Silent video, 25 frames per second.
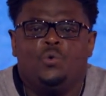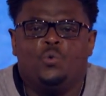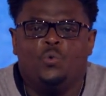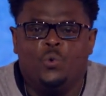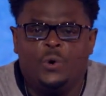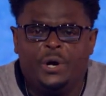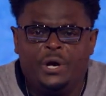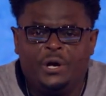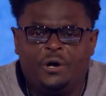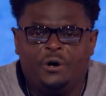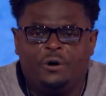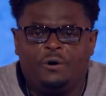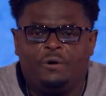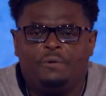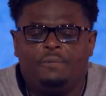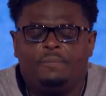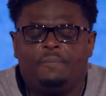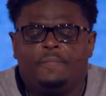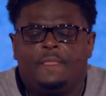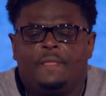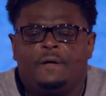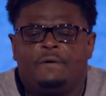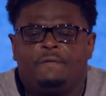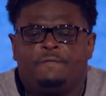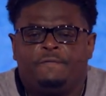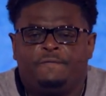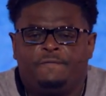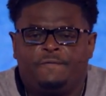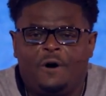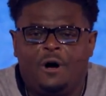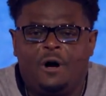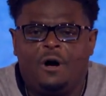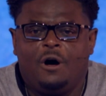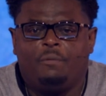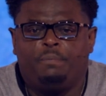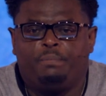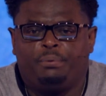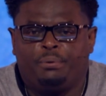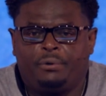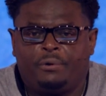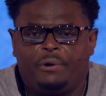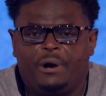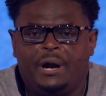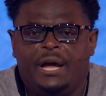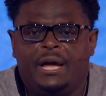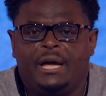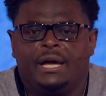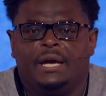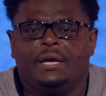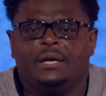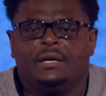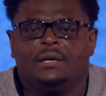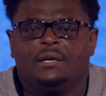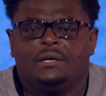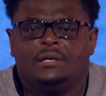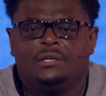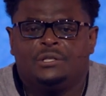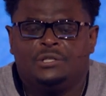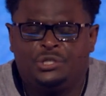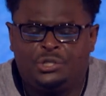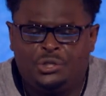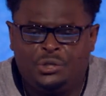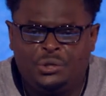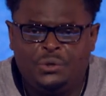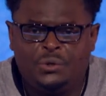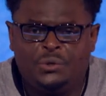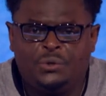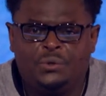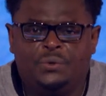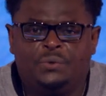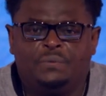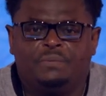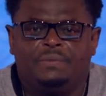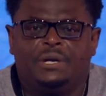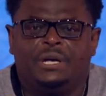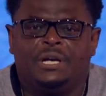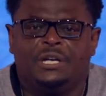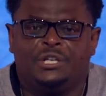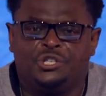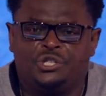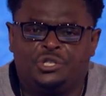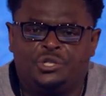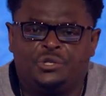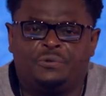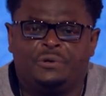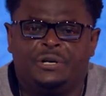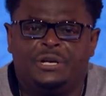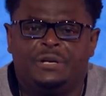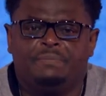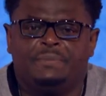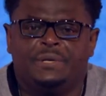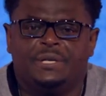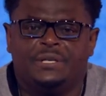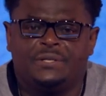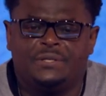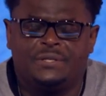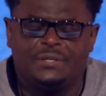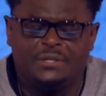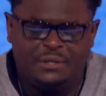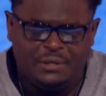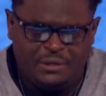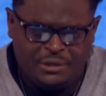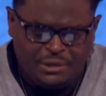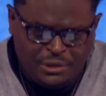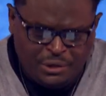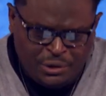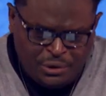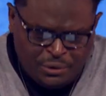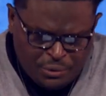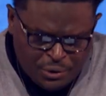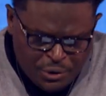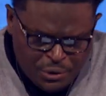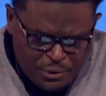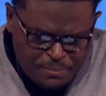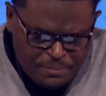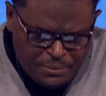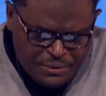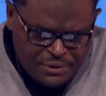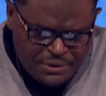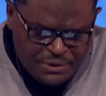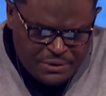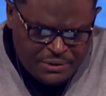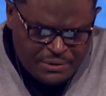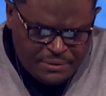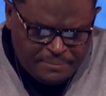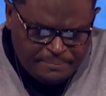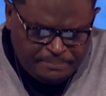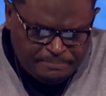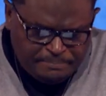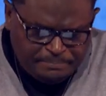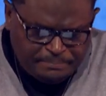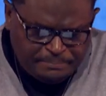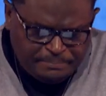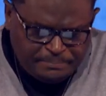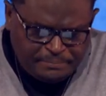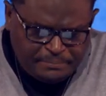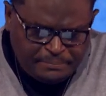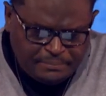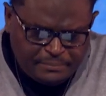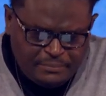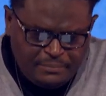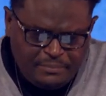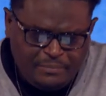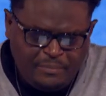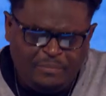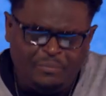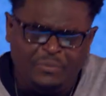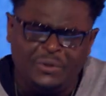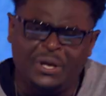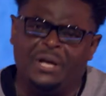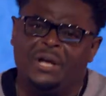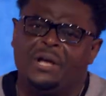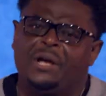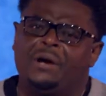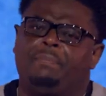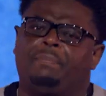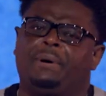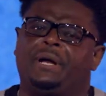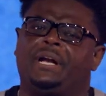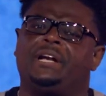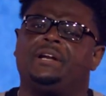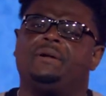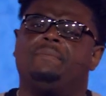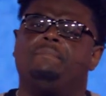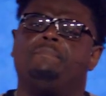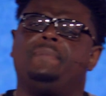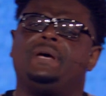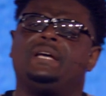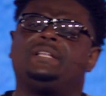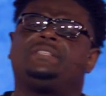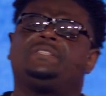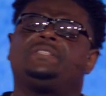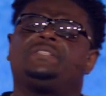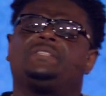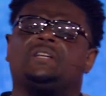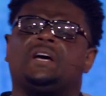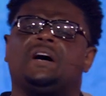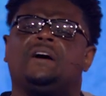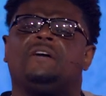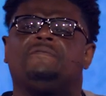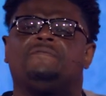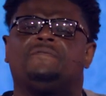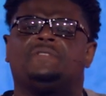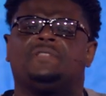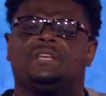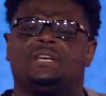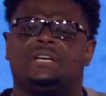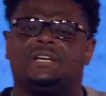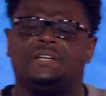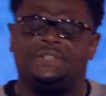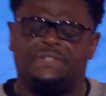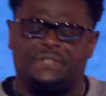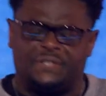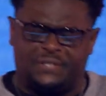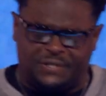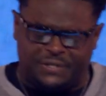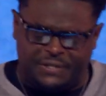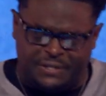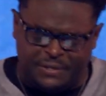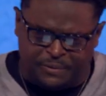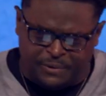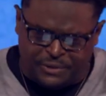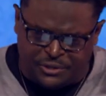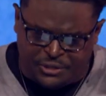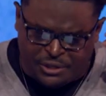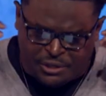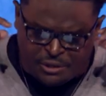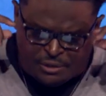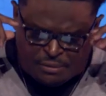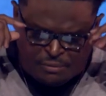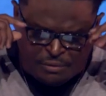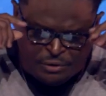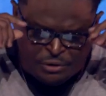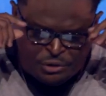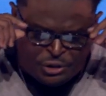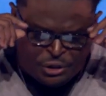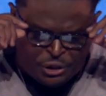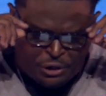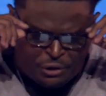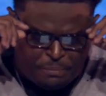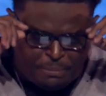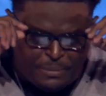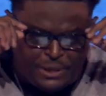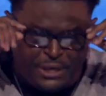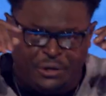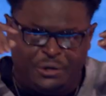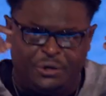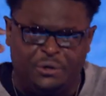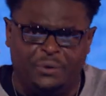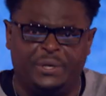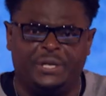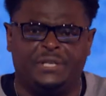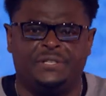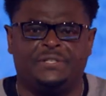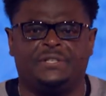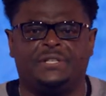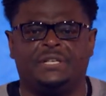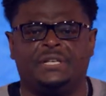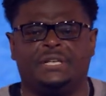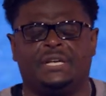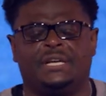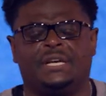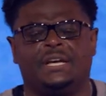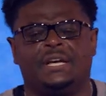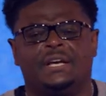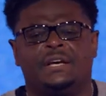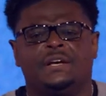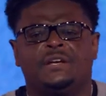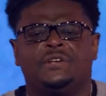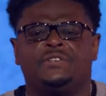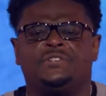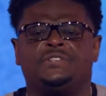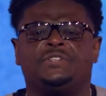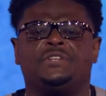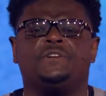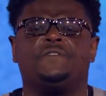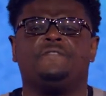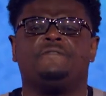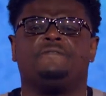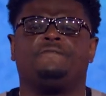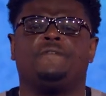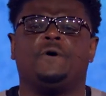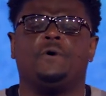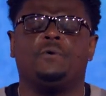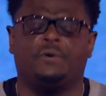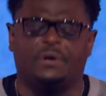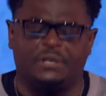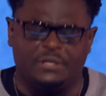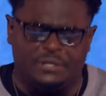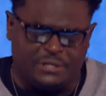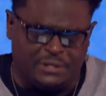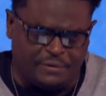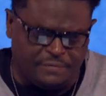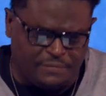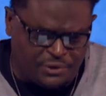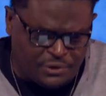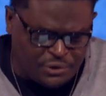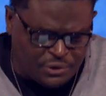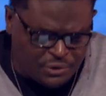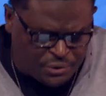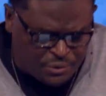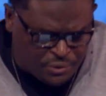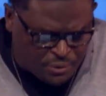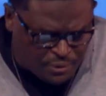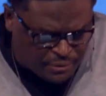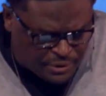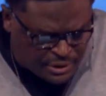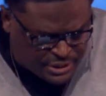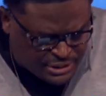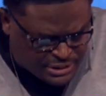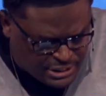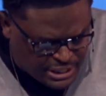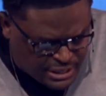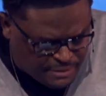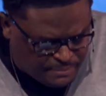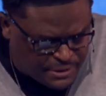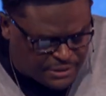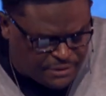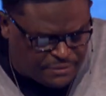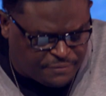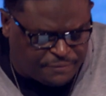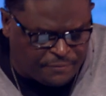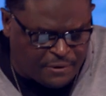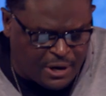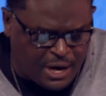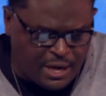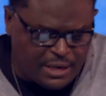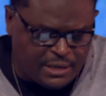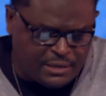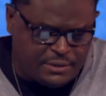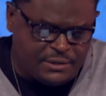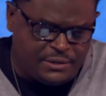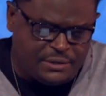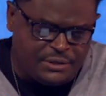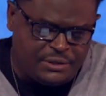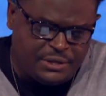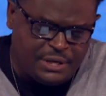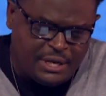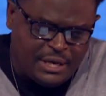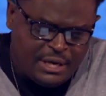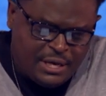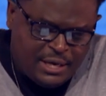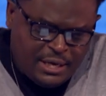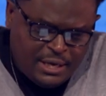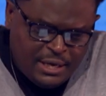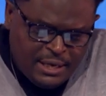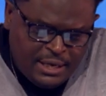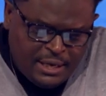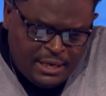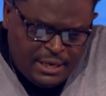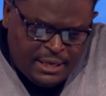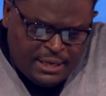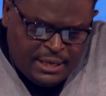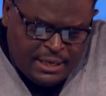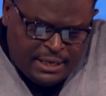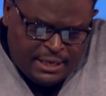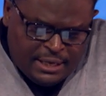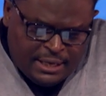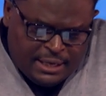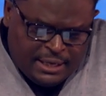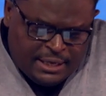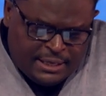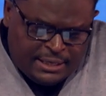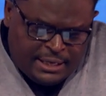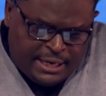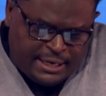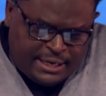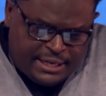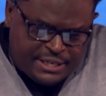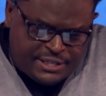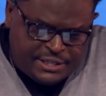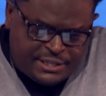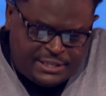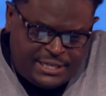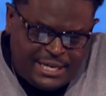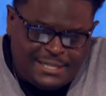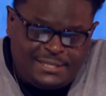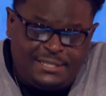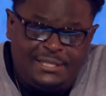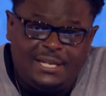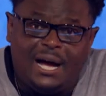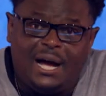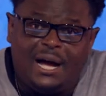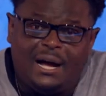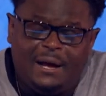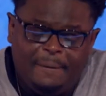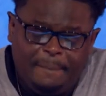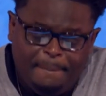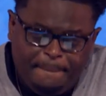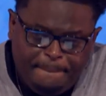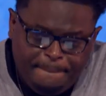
will fall prey to extremist groups. But in the midst of this, there was a gentleman who is the center focus of the story. His name is Franz Jägerstätter.